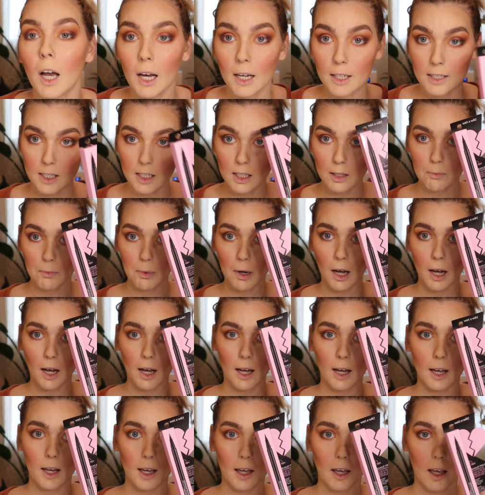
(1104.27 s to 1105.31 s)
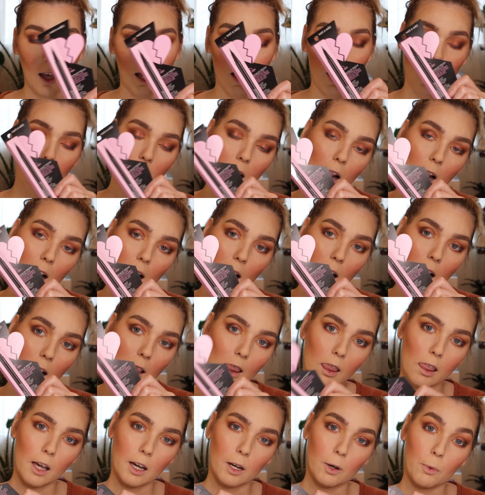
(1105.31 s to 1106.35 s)
I did buy
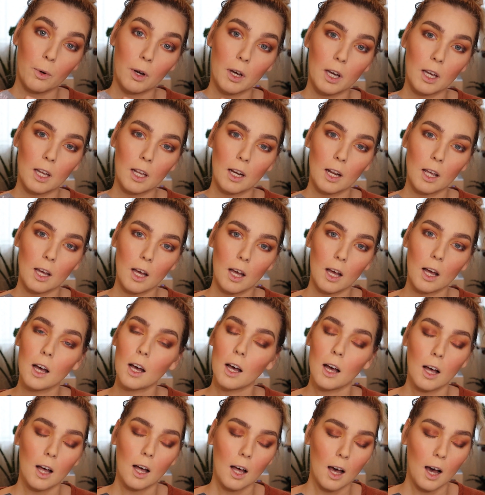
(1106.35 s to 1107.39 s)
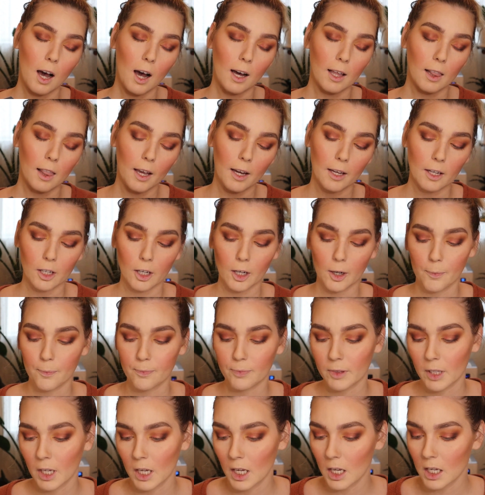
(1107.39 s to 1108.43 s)
liquid eyeliner.
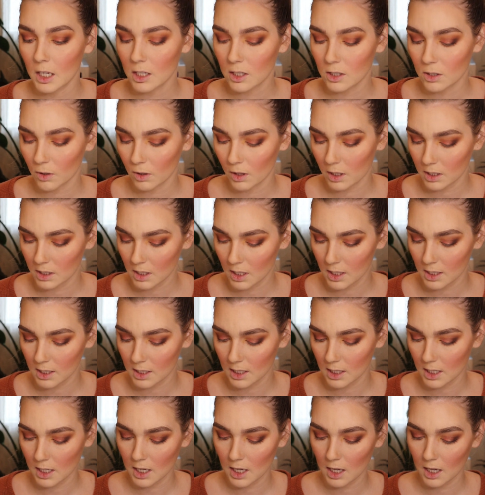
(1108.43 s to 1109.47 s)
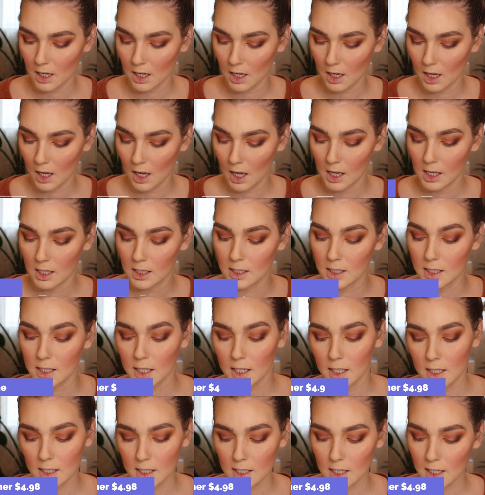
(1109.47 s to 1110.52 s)
So this is the
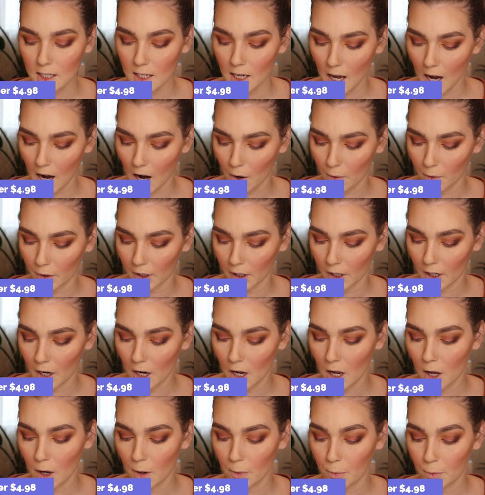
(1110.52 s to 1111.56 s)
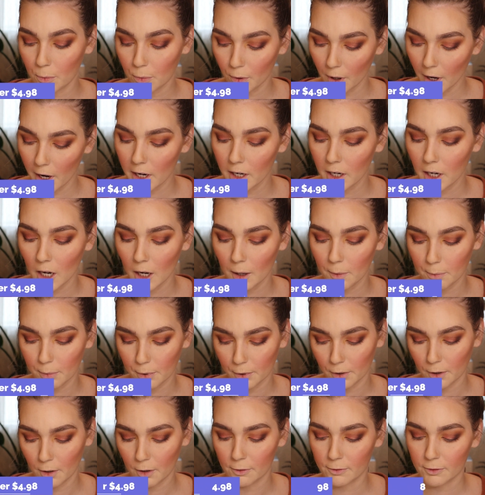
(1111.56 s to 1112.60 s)
16-hour breakup
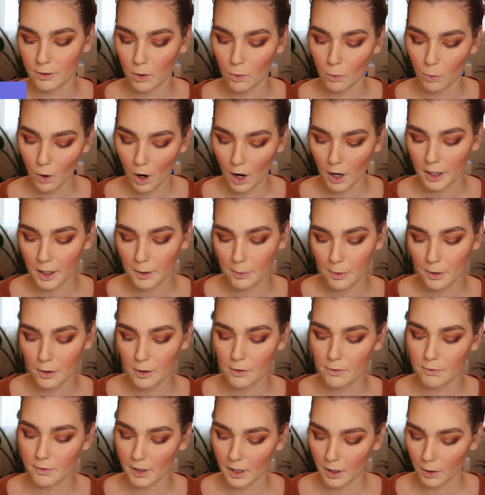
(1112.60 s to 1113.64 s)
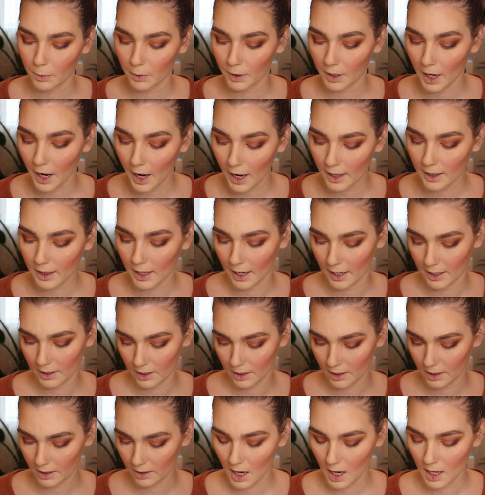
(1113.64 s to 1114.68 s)
proof waterproof liquid
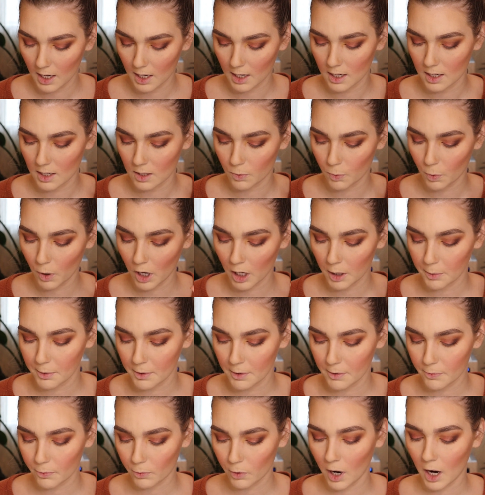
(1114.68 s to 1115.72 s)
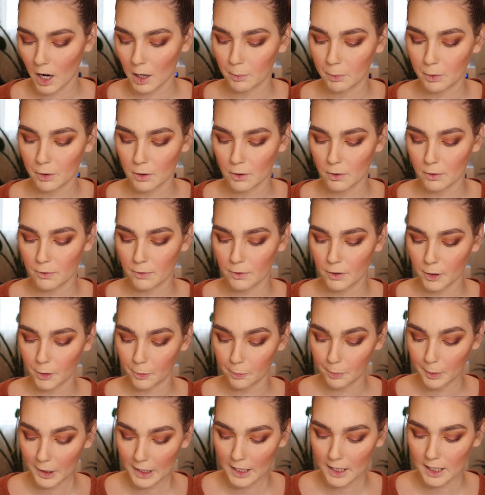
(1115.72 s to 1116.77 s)
eyeliner. It is waterproof, cry proof,
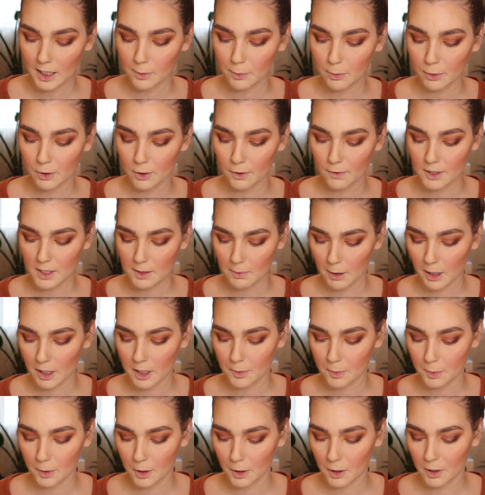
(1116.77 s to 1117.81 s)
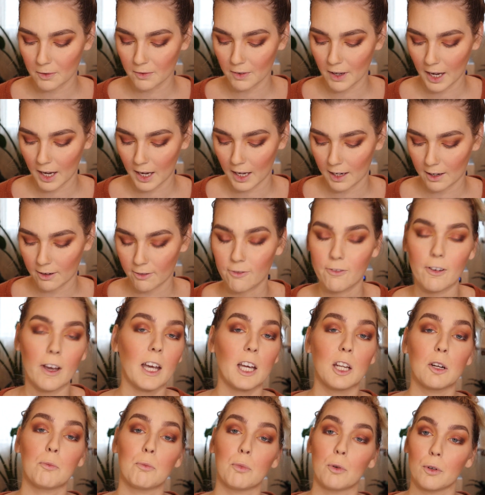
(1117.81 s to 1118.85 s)
humidity proof, smudge proof, and
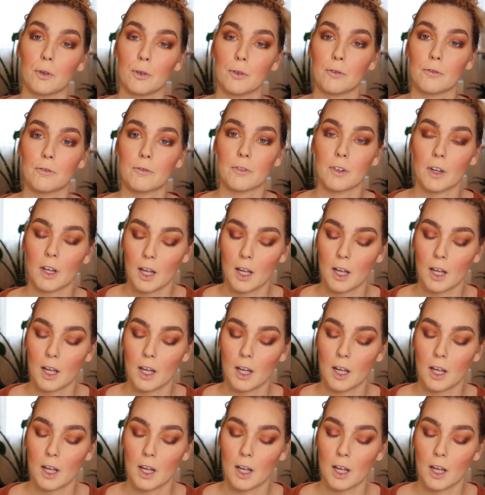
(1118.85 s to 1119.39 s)
fade proof.